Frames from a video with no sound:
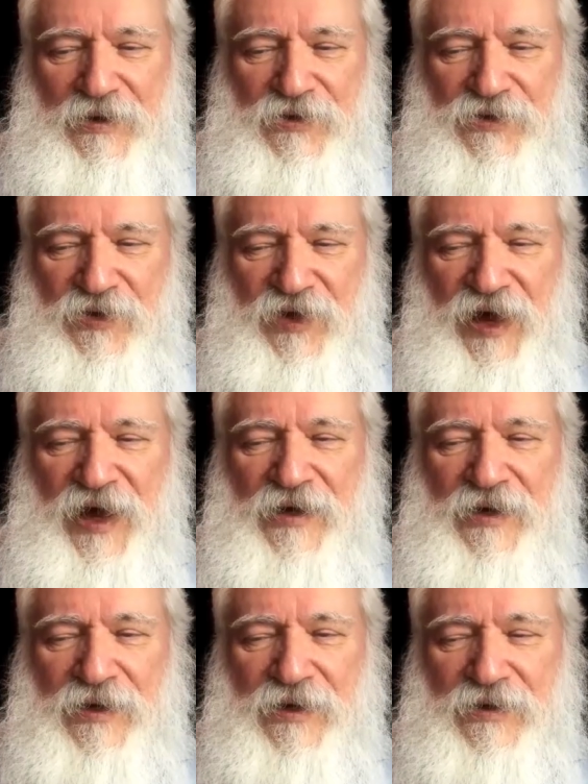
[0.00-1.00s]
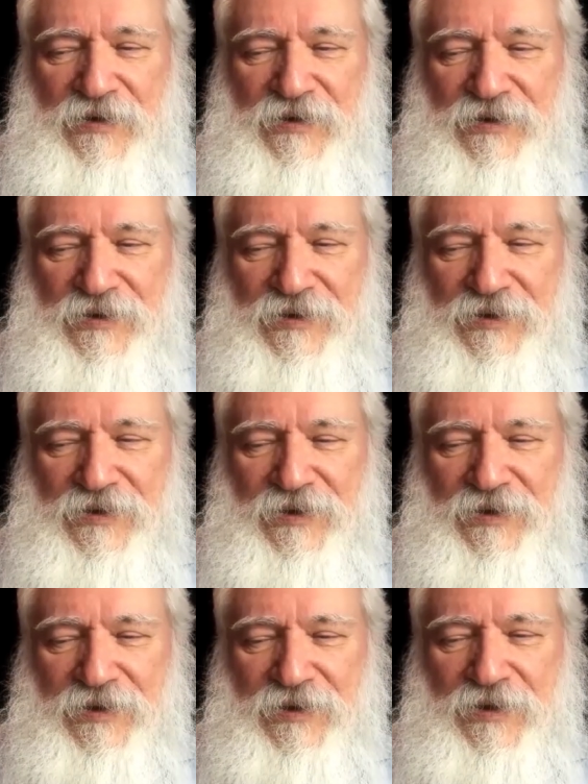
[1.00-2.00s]
So that is
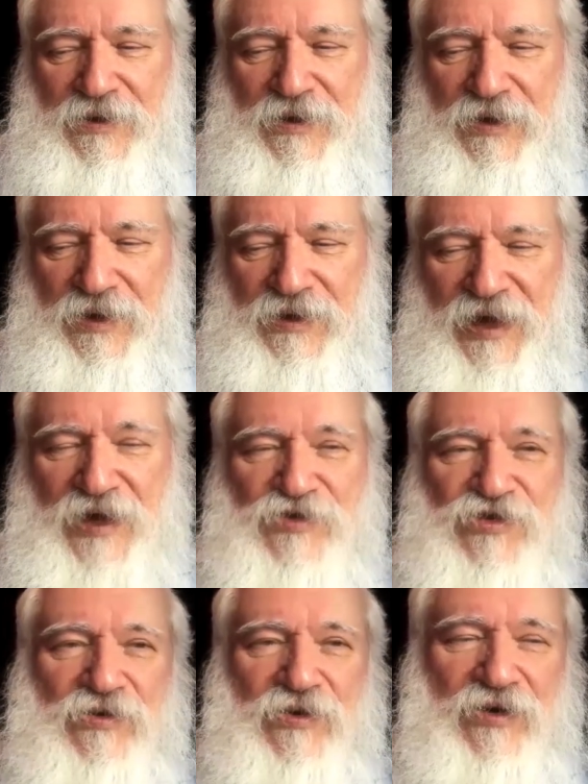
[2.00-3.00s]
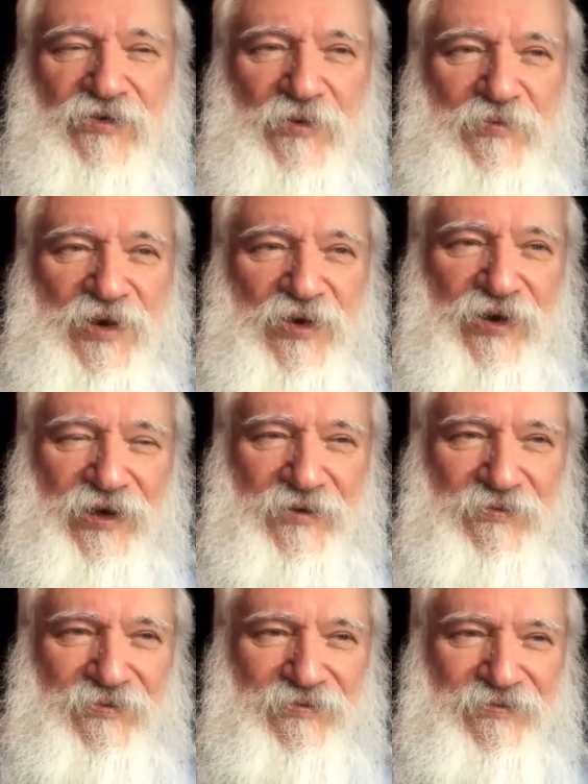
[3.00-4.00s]
the nature of a Miriam.